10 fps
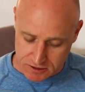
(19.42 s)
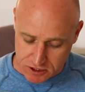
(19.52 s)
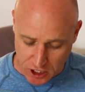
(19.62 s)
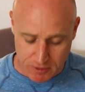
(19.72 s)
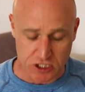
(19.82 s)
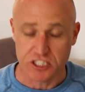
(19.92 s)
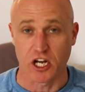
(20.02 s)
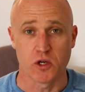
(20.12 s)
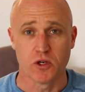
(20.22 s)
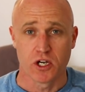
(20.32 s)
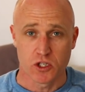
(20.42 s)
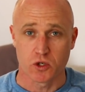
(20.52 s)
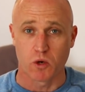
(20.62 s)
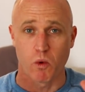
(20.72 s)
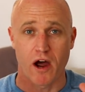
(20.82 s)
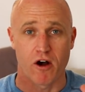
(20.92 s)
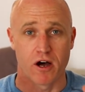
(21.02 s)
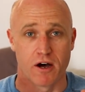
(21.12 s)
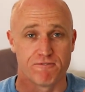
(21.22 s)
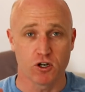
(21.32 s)
So much so you can wear
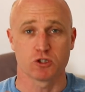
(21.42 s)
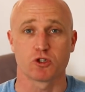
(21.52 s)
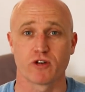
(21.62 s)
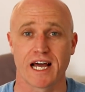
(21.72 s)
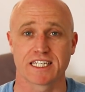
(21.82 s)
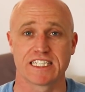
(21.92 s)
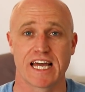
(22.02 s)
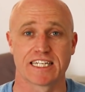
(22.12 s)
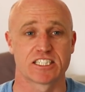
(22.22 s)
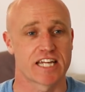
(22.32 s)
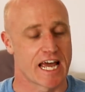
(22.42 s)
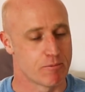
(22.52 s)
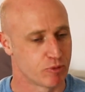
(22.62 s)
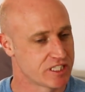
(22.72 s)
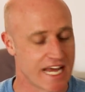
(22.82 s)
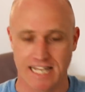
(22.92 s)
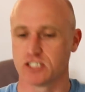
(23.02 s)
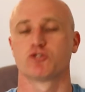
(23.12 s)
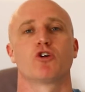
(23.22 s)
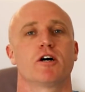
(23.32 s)
a virtual reality headset and
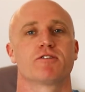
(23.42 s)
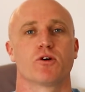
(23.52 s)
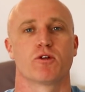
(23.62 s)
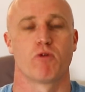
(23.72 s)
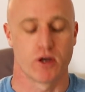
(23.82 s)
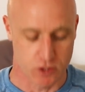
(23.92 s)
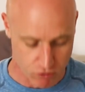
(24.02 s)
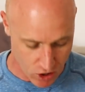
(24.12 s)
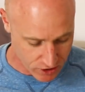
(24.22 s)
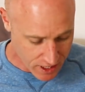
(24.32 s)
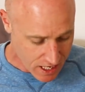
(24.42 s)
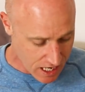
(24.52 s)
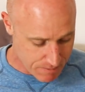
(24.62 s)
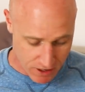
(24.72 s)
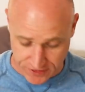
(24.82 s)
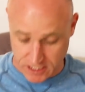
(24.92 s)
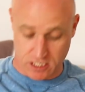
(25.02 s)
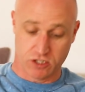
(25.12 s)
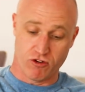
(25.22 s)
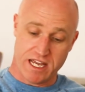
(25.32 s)
pretend you're driving on the road you're on. I think
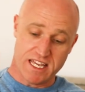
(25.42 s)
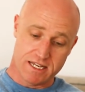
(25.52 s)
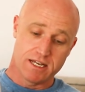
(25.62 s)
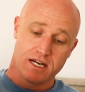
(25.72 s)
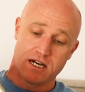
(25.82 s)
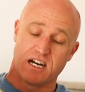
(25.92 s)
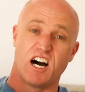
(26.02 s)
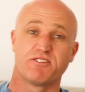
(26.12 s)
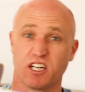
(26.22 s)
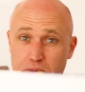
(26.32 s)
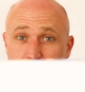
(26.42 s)
you'll agree I've done a